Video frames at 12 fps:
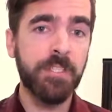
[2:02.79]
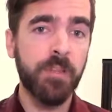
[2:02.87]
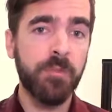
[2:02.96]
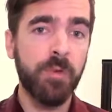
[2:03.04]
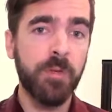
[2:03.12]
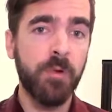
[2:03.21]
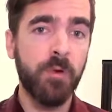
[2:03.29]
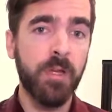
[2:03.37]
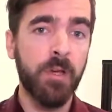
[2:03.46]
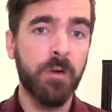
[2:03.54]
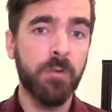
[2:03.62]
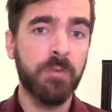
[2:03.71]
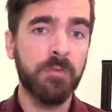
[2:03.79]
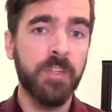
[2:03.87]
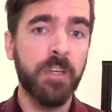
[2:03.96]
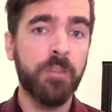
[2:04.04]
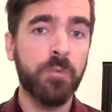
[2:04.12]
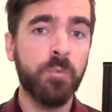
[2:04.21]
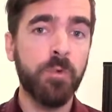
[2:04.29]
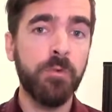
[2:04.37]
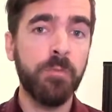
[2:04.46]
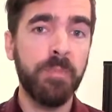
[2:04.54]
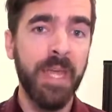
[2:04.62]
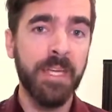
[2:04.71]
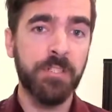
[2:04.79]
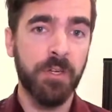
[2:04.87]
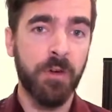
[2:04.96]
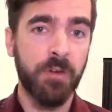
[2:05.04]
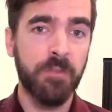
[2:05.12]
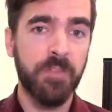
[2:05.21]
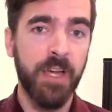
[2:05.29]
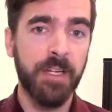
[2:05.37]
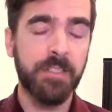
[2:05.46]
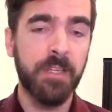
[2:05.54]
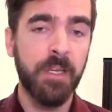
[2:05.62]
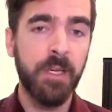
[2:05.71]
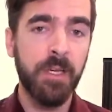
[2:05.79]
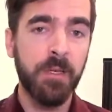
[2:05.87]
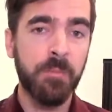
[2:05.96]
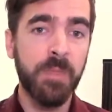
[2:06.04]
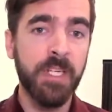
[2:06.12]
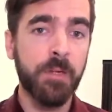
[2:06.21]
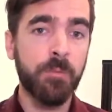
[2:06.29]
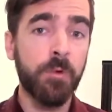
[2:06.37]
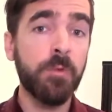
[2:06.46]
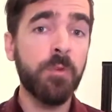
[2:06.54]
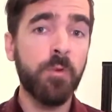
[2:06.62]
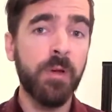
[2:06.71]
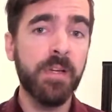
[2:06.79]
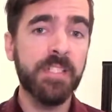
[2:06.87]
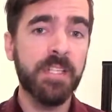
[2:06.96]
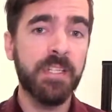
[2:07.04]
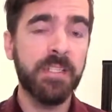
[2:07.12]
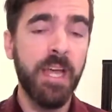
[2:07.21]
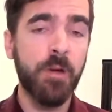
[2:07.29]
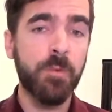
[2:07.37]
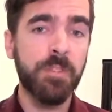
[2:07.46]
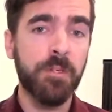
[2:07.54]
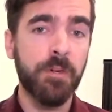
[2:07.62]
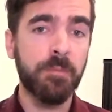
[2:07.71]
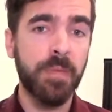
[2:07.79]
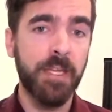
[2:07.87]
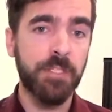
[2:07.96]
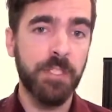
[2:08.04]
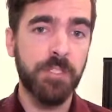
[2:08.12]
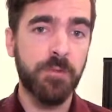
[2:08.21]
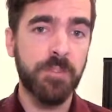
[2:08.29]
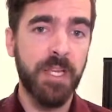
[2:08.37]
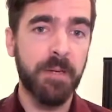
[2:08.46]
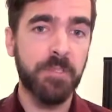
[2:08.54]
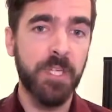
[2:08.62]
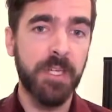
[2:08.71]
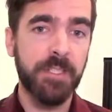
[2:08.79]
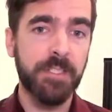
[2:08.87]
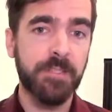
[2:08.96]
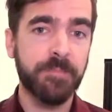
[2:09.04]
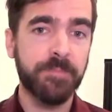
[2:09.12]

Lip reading: 3.0 via the Room paging artifact, meaning Room queries can now return paging source objects.